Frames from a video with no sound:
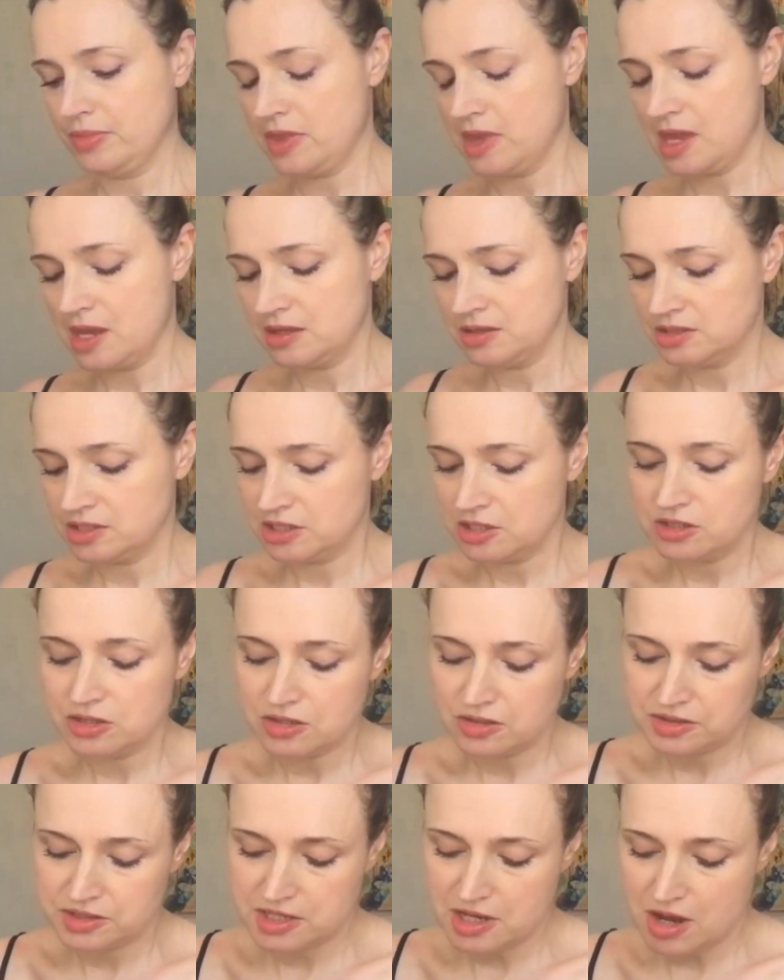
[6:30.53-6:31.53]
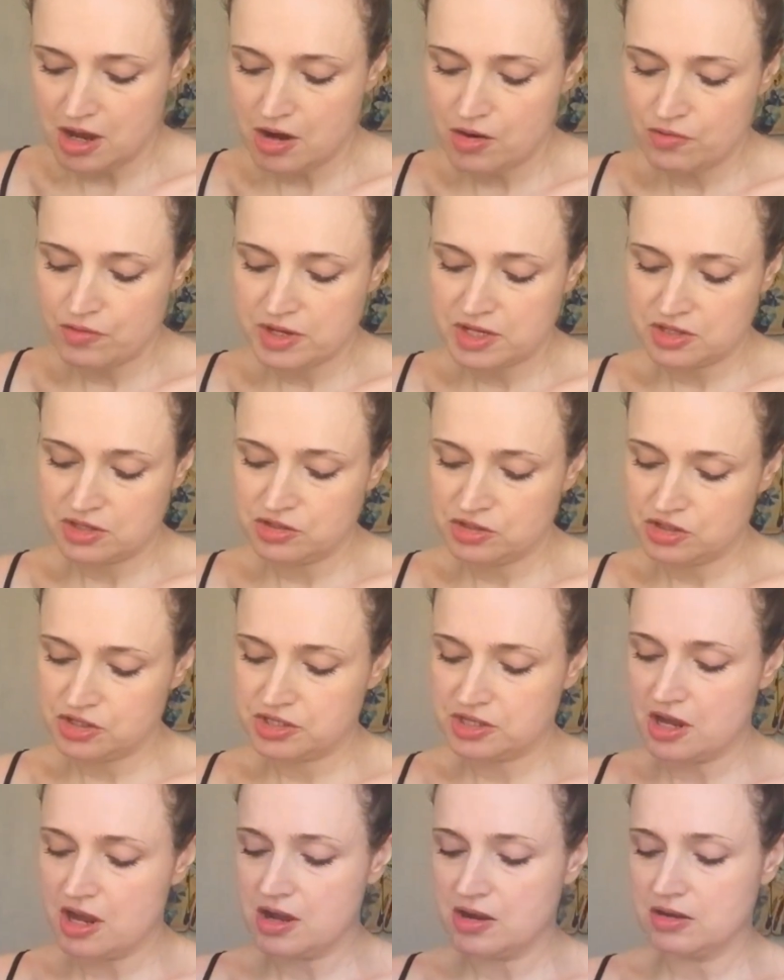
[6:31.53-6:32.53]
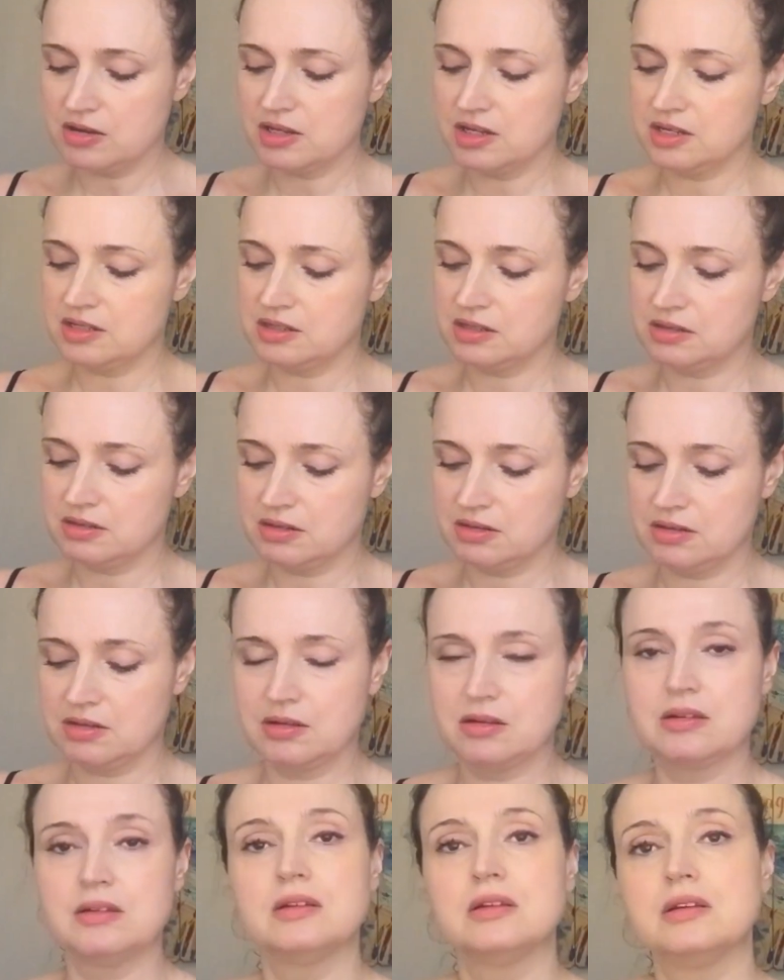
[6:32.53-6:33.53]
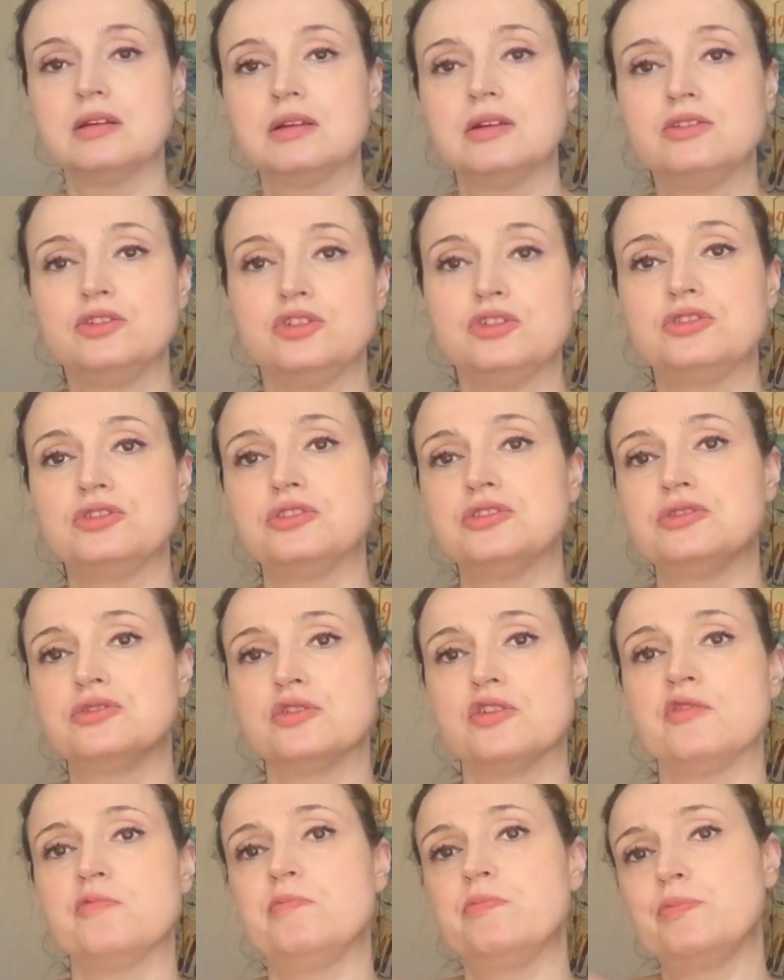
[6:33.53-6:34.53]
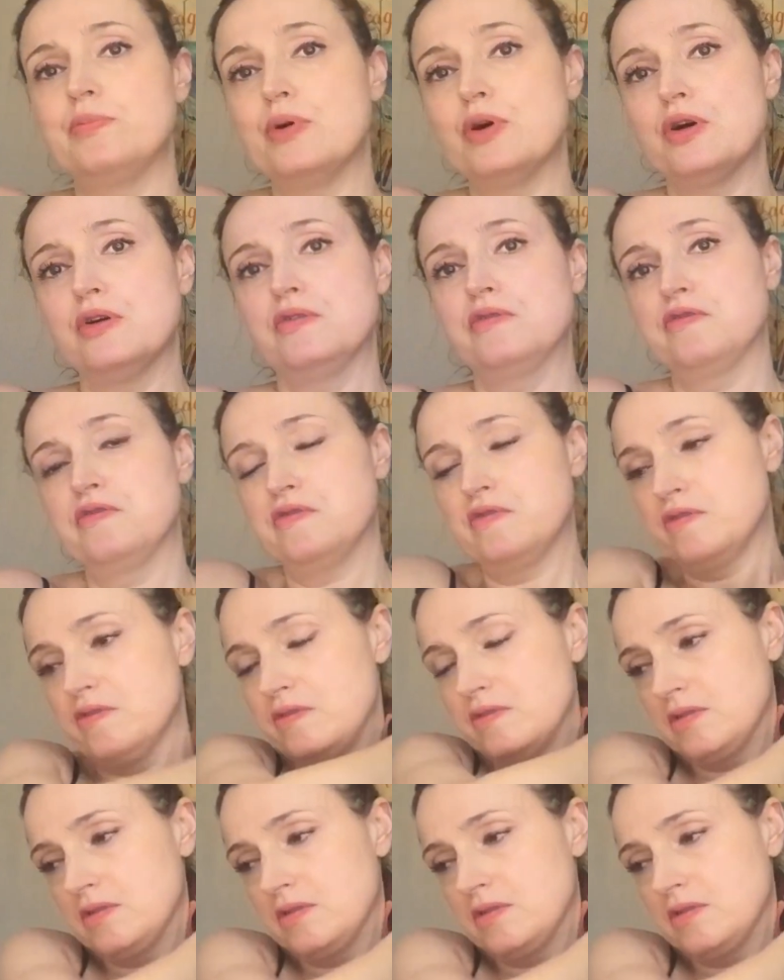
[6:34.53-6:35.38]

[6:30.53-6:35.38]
and to use the orange side just to sort of buff